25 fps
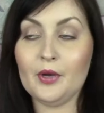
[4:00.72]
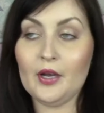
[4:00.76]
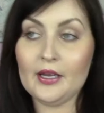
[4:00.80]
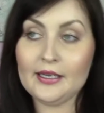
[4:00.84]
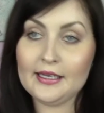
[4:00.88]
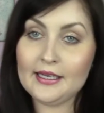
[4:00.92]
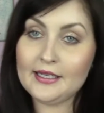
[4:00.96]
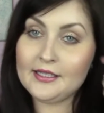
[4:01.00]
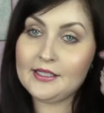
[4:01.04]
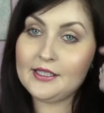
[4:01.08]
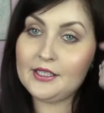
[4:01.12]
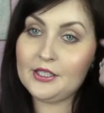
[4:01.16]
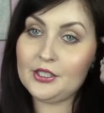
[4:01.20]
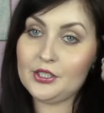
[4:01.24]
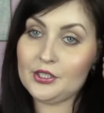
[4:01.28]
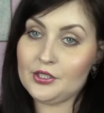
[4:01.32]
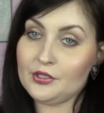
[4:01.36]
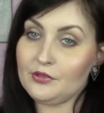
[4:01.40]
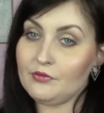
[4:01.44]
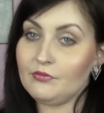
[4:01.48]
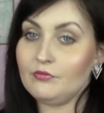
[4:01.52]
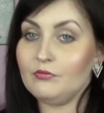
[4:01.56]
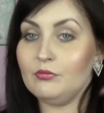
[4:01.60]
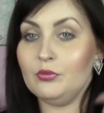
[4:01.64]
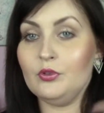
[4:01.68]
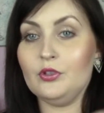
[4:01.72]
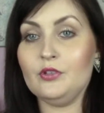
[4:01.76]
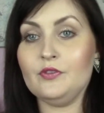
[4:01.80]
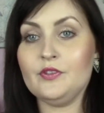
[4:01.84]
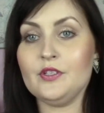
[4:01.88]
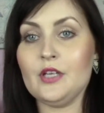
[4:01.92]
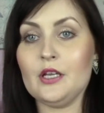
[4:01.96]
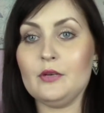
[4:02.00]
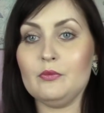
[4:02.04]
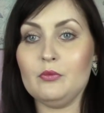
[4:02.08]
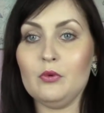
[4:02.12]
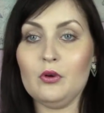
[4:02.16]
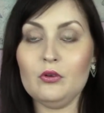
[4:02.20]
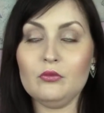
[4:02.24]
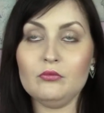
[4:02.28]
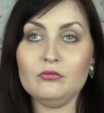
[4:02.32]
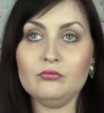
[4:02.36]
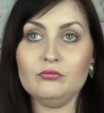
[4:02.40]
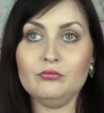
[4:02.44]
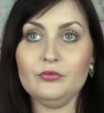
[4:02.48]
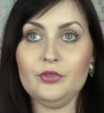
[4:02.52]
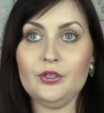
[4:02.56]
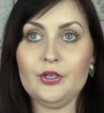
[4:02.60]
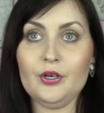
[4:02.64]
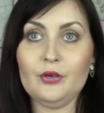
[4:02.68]
but I guess he just would have said,
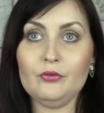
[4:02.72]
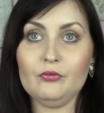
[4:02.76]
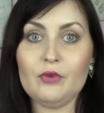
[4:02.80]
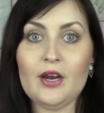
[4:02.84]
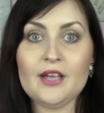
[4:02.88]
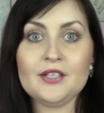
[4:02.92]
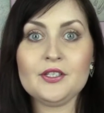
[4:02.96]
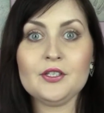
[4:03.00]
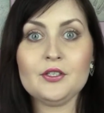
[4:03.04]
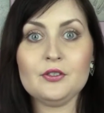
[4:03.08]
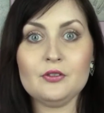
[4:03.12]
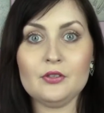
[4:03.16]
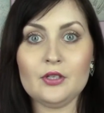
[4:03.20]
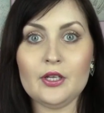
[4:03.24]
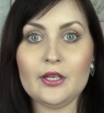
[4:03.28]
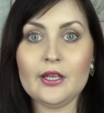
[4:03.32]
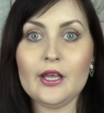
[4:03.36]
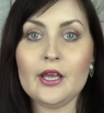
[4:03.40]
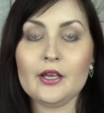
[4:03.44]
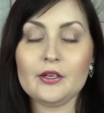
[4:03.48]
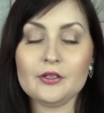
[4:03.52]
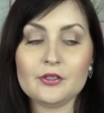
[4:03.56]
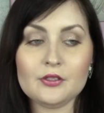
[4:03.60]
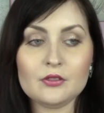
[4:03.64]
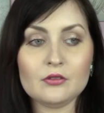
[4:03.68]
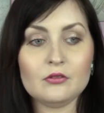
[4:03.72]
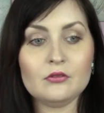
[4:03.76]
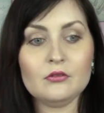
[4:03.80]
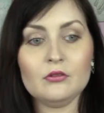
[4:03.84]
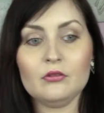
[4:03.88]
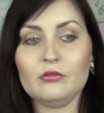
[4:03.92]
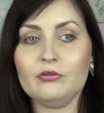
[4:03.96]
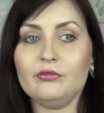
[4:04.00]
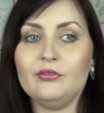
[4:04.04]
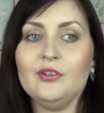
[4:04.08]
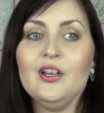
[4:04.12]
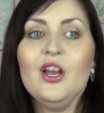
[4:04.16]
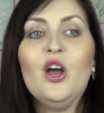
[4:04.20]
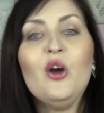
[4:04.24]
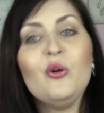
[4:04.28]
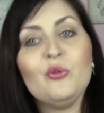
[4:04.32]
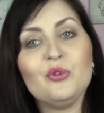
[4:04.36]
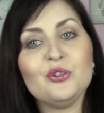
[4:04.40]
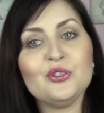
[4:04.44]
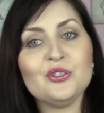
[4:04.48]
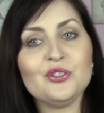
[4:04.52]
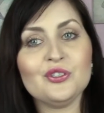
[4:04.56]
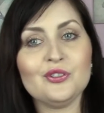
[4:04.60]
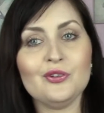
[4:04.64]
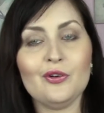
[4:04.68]
well, you know, rest your legs,
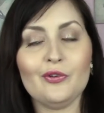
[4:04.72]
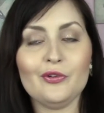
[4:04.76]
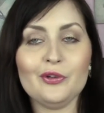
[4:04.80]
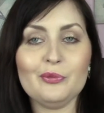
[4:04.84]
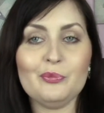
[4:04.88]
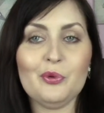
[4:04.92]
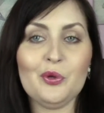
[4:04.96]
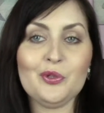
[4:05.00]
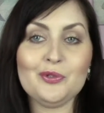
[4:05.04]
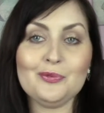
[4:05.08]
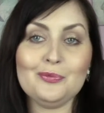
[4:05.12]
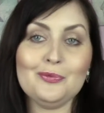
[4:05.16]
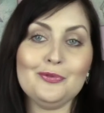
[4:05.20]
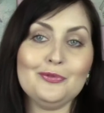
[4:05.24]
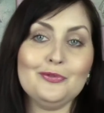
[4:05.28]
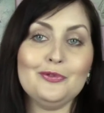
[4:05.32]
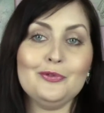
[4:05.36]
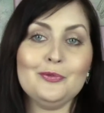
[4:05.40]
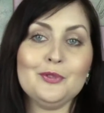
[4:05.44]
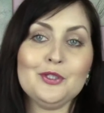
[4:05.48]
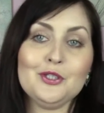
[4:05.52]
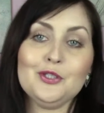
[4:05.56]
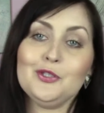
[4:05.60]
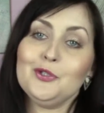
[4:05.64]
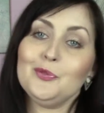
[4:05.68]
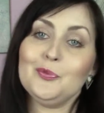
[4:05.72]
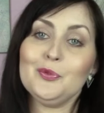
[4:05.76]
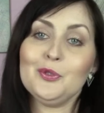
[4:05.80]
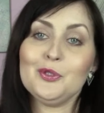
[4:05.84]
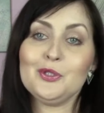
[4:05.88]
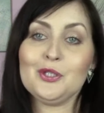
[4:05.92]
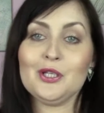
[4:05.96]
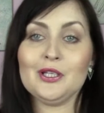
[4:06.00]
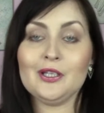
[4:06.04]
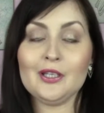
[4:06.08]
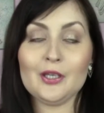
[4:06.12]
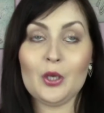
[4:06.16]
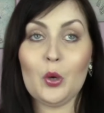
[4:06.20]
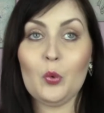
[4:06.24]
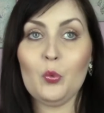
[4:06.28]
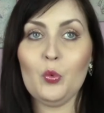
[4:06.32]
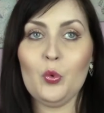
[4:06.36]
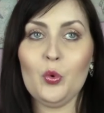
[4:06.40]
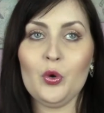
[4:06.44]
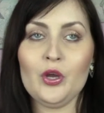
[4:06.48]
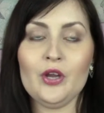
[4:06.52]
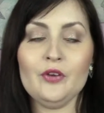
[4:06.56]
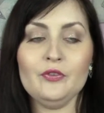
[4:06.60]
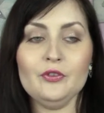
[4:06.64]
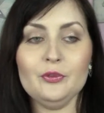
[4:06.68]
which is not really possible for me to do because I like
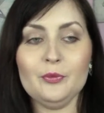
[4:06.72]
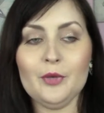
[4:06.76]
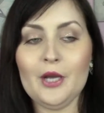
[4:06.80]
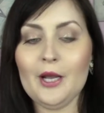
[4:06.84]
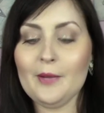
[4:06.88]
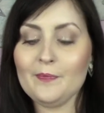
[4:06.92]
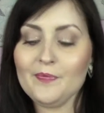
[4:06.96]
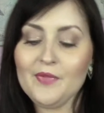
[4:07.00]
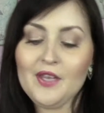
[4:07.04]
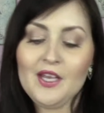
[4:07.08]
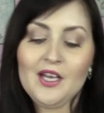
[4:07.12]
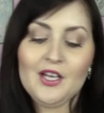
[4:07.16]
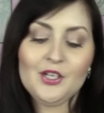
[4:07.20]
walk everywhere.